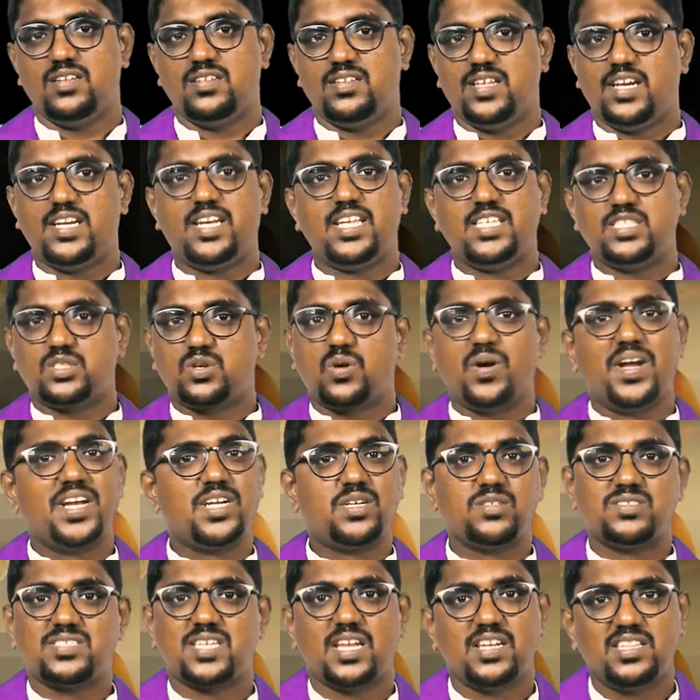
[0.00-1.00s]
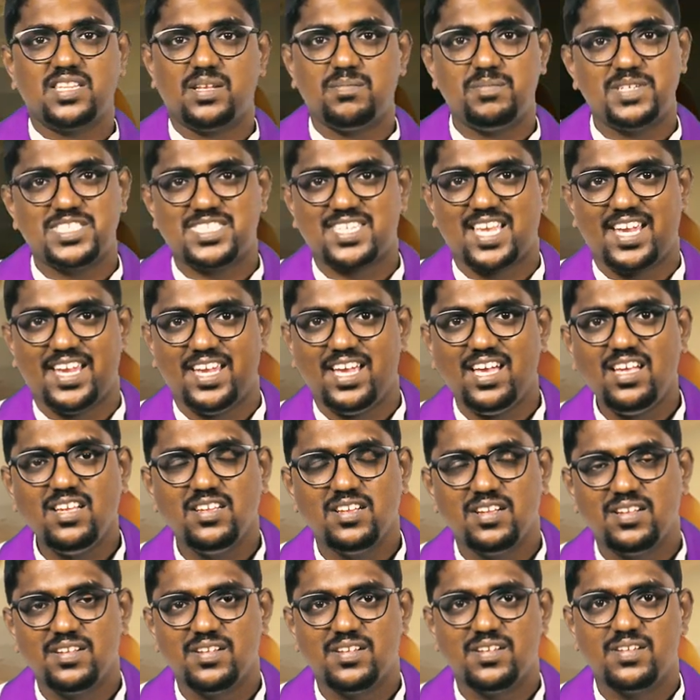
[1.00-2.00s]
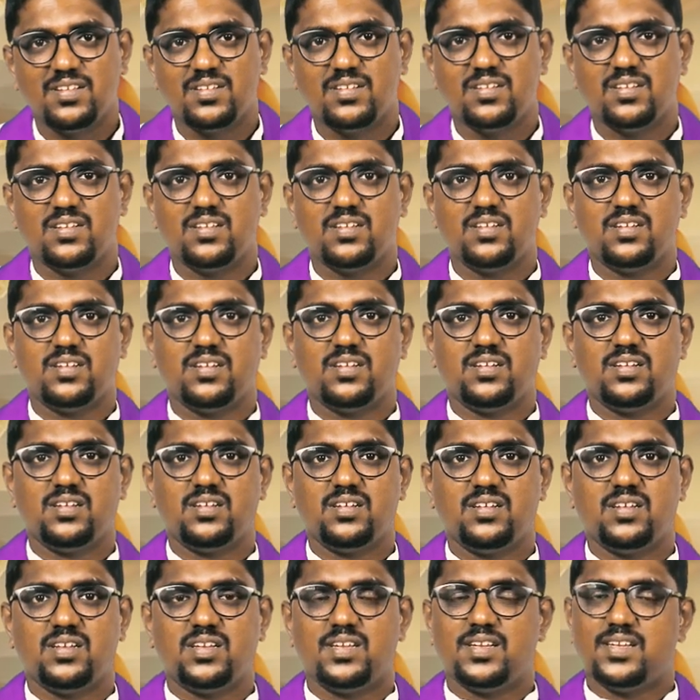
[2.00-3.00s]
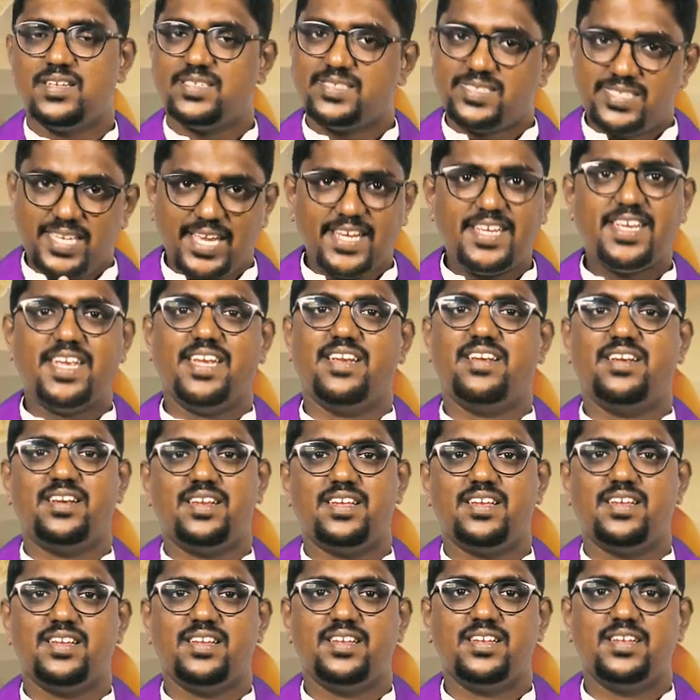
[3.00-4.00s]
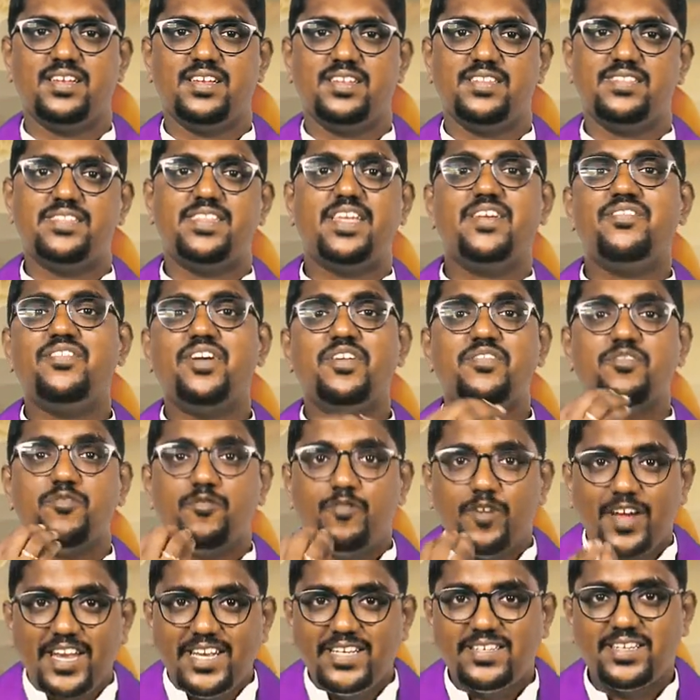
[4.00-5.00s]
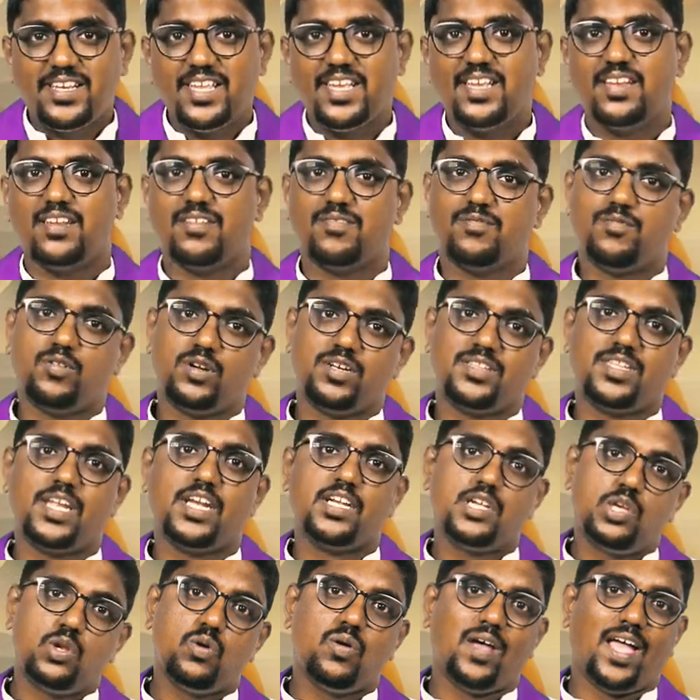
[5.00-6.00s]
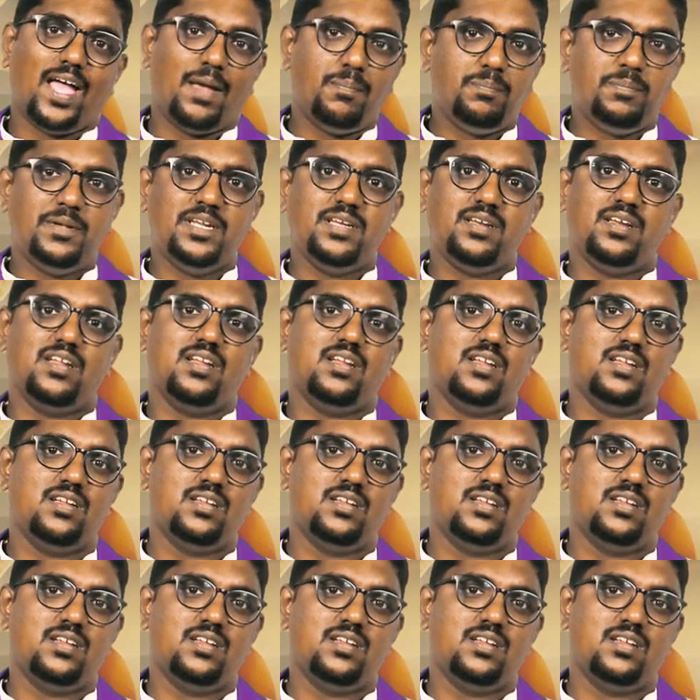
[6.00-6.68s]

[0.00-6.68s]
that He is going to send the Messiah. Second, they were waiting for that to happen.